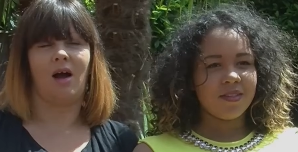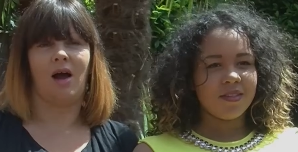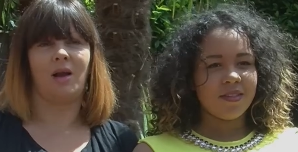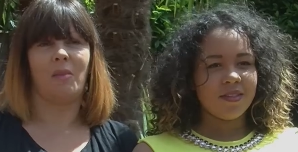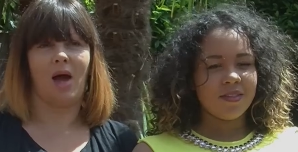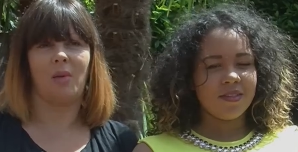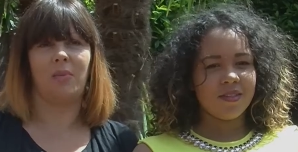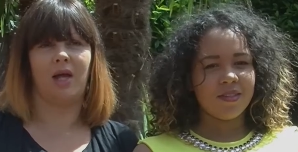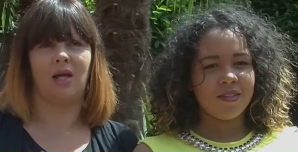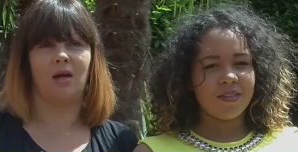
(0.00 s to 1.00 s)
Speaker 1: and I'm
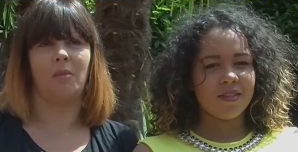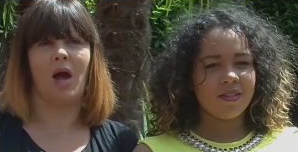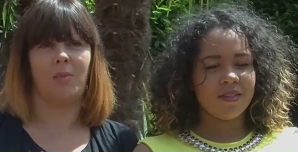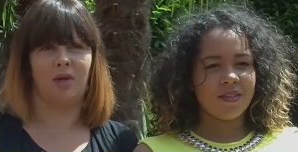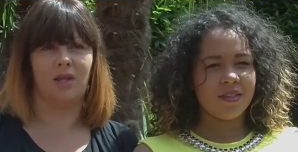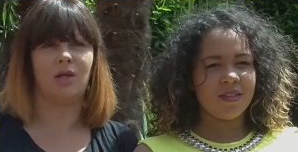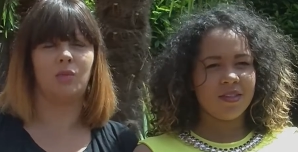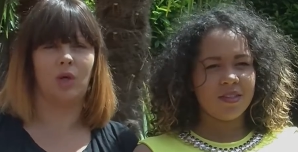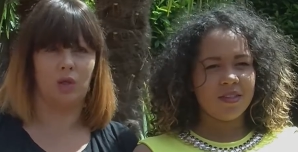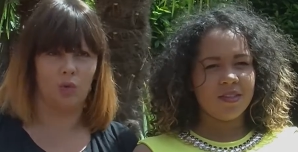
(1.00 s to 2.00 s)
happy. I'm happy that
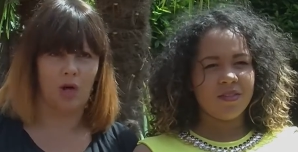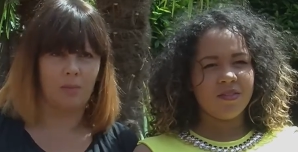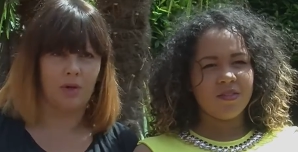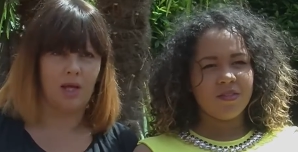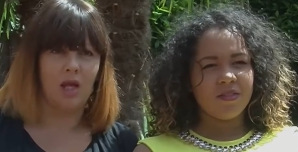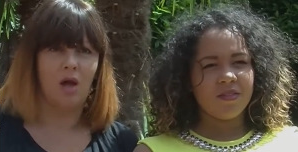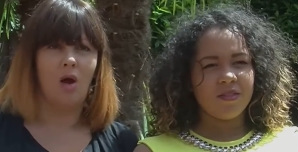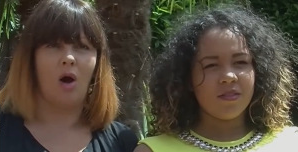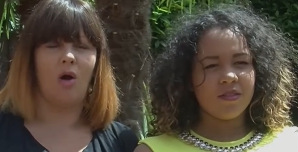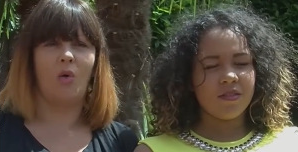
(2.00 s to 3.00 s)
when you're happy.
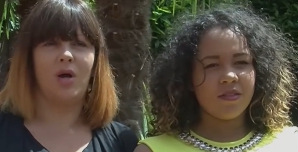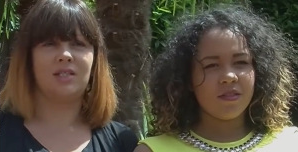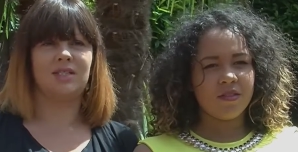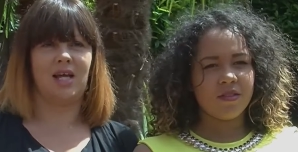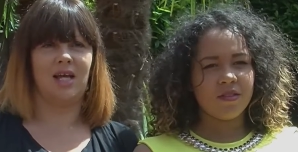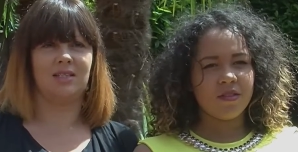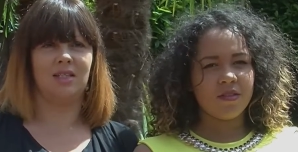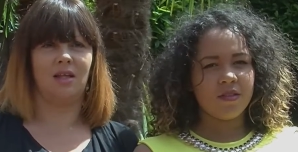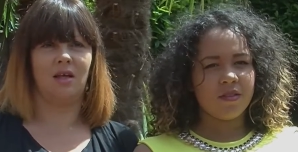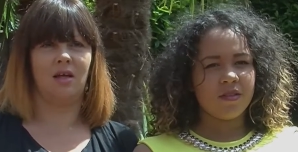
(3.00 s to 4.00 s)
I always say
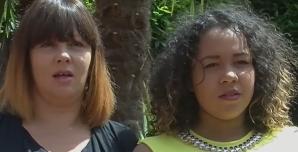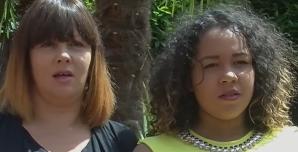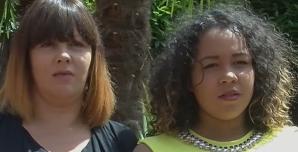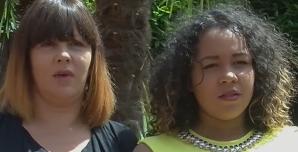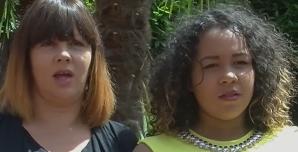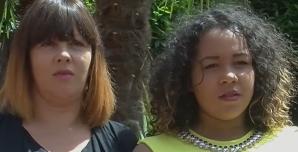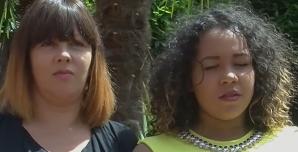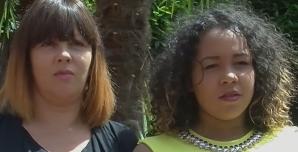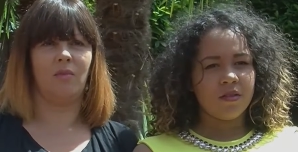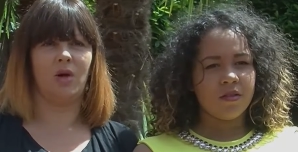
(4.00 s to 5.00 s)
it, if, if
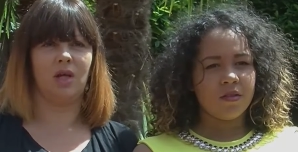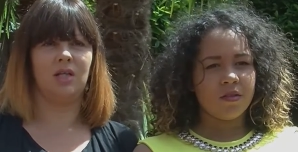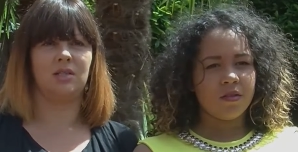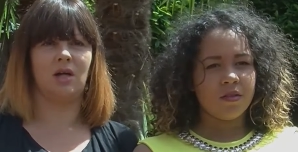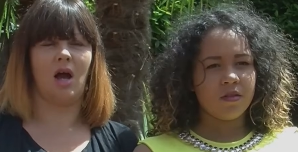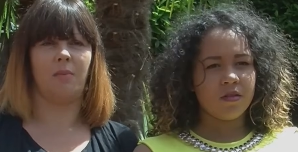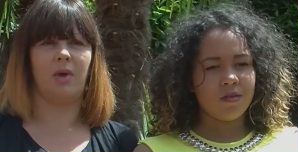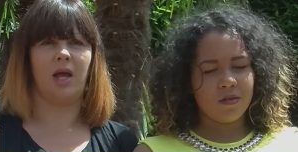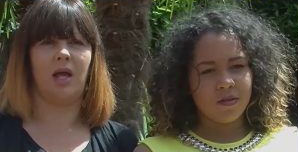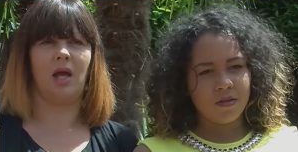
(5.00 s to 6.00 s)
my kids are
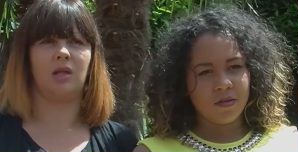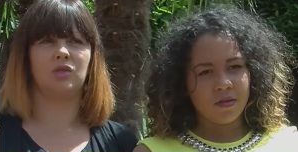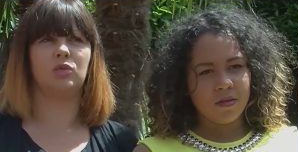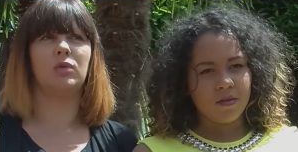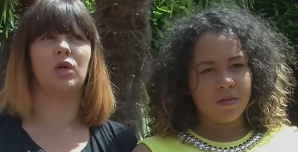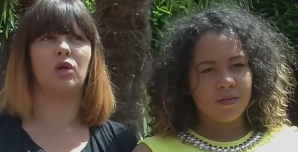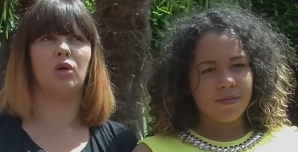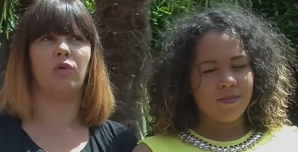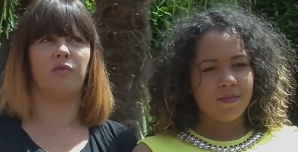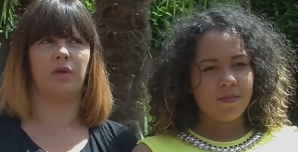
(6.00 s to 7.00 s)
happy and somebody could
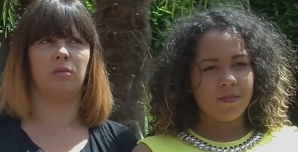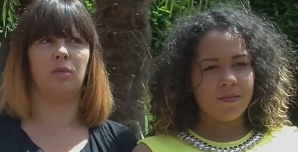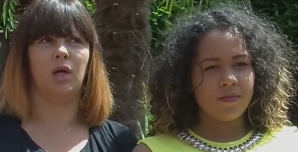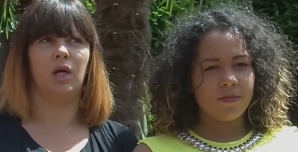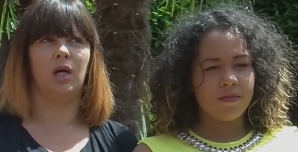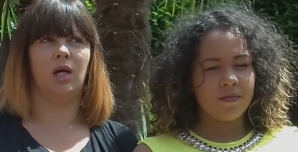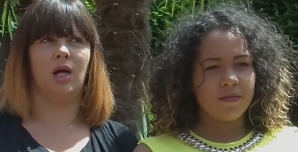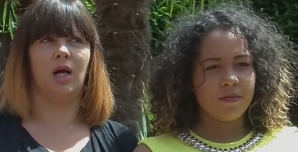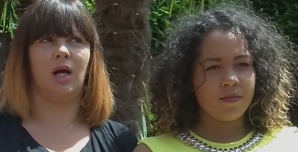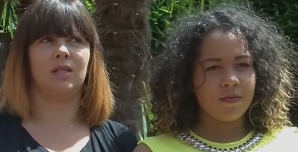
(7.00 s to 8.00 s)
love them
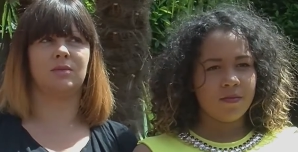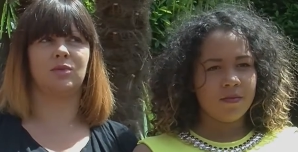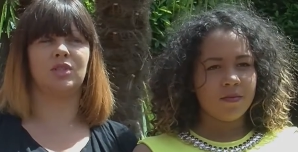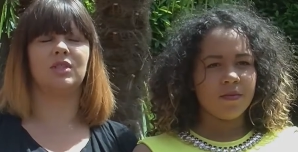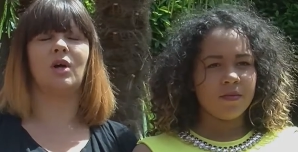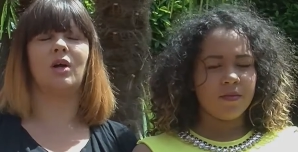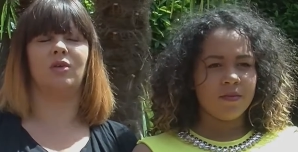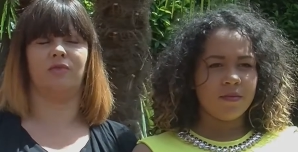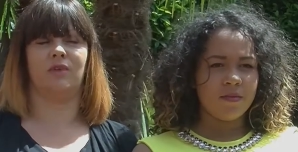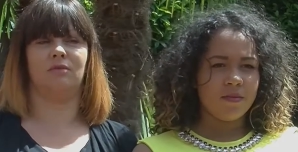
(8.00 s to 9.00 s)
as much as I
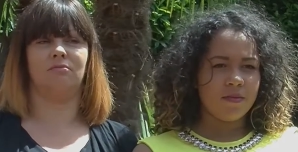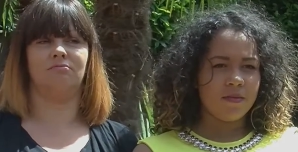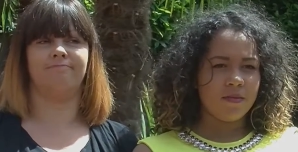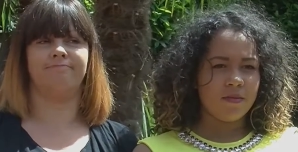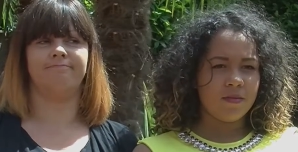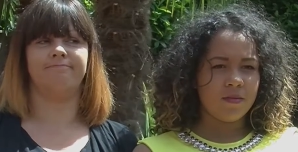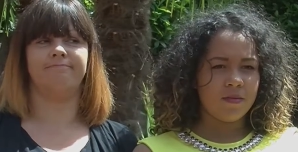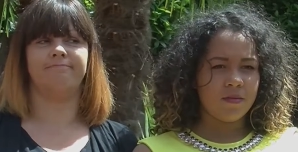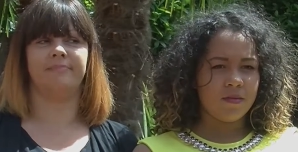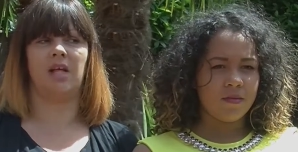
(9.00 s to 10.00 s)
love them,
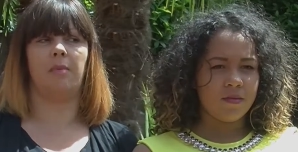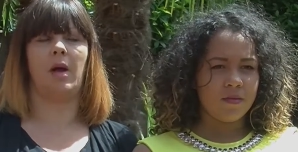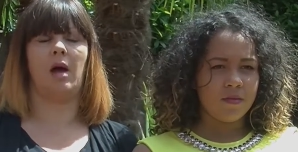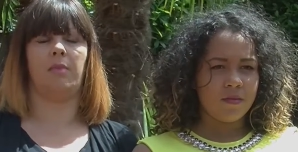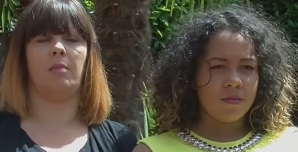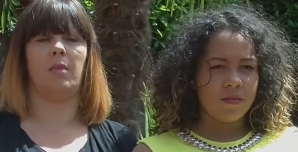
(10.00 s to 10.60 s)
then I'm a happy